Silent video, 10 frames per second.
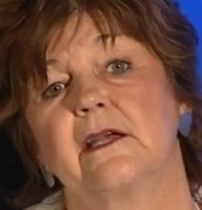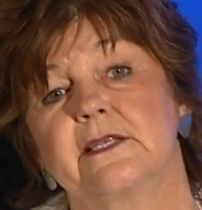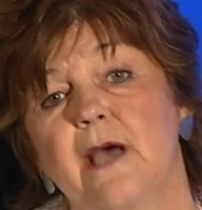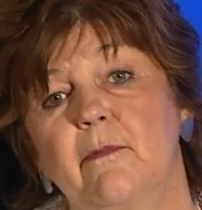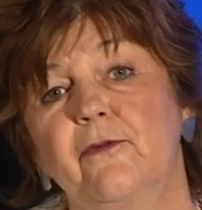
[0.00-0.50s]

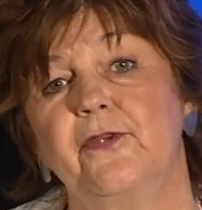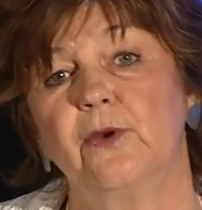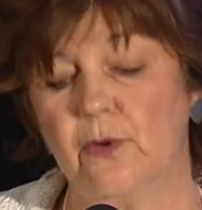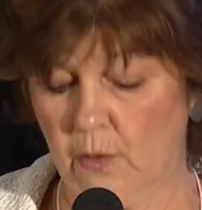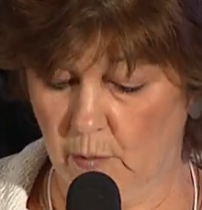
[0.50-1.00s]
Some of
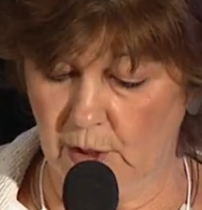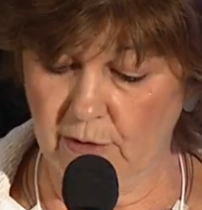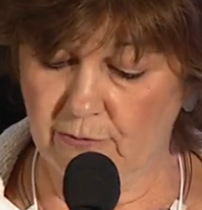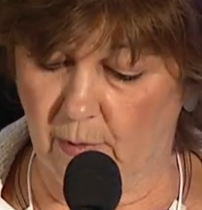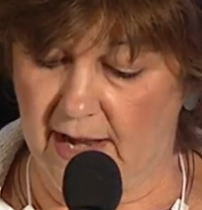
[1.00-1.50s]
you will
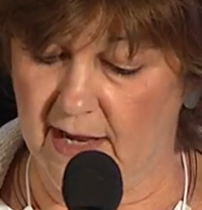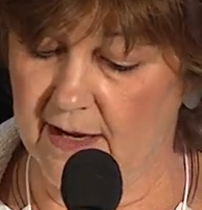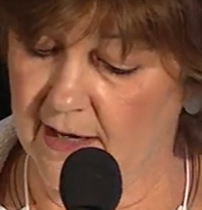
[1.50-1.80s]
have read